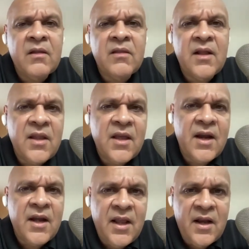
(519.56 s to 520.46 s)
then they're
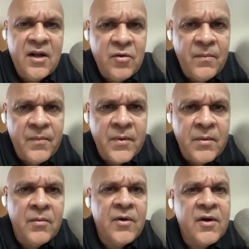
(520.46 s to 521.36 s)
getting into
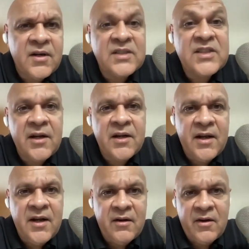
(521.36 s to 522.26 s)
more riskier
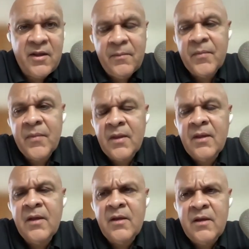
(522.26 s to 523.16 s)
territory.
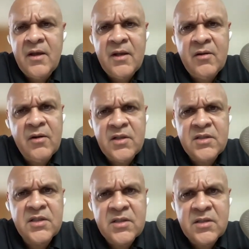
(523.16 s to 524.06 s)
And all
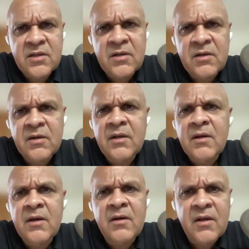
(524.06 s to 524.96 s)
this is
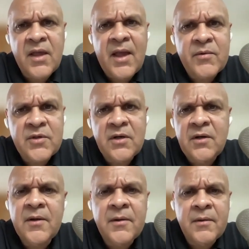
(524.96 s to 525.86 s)
captured
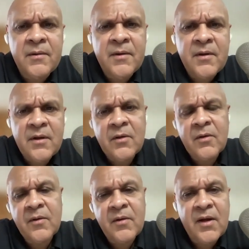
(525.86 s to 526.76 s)

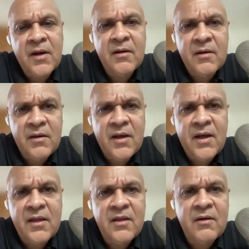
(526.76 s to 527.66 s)

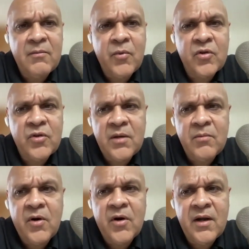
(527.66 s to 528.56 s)
either both in
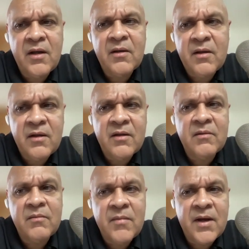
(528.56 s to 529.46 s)

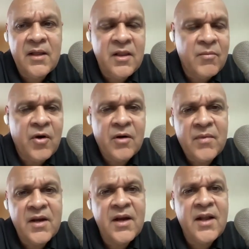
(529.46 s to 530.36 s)
in the bond
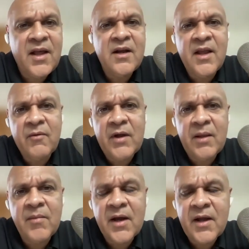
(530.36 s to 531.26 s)
market and in equity
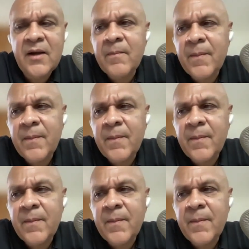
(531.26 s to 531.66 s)
market.